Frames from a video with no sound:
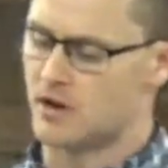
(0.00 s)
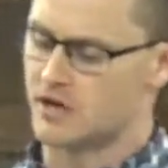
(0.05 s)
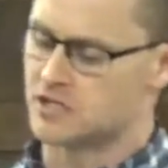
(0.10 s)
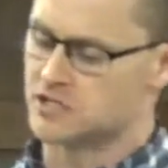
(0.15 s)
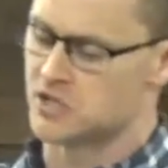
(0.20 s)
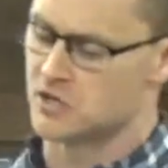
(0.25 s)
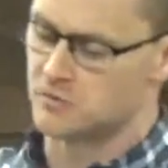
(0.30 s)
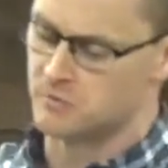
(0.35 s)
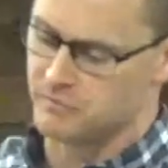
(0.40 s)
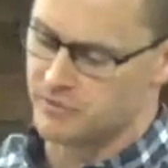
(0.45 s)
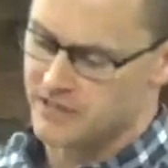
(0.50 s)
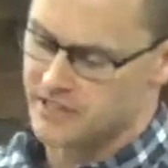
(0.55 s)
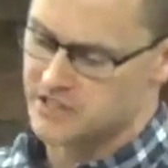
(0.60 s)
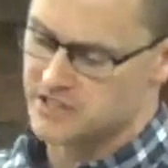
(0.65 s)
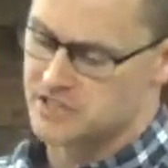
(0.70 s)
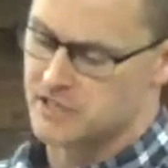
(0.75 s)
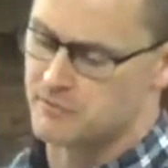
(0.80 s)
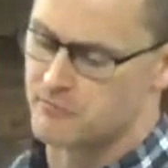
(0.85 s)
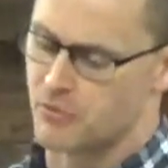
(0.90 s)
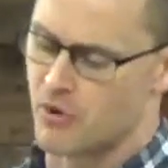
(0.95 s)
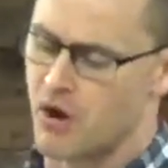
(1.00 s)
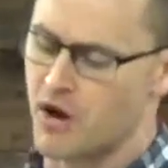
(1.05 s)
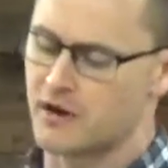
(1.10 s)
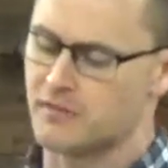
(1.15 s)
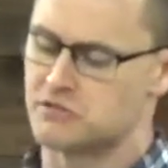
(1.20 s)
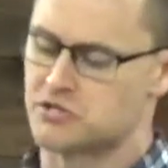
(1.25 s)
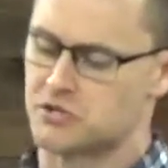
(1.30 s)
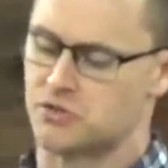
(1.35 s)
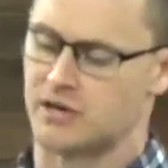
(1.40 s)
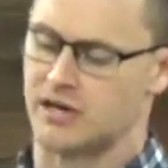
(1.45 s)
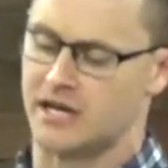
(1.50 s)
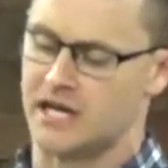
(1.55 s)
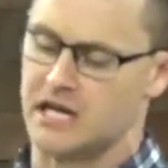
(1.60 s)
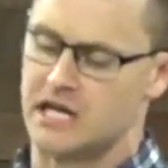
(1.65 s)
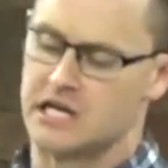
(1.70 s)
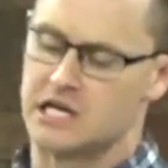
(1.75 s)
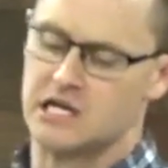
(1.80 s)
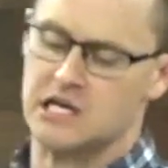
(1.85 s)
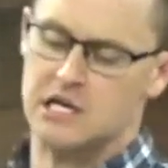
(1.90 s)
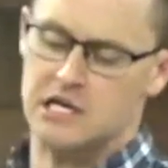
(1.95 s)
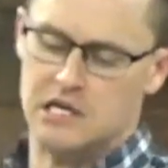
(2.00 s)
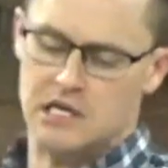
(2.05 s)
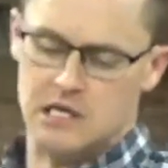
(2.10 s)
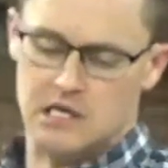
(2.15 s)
on his own beast and brought him to an inn,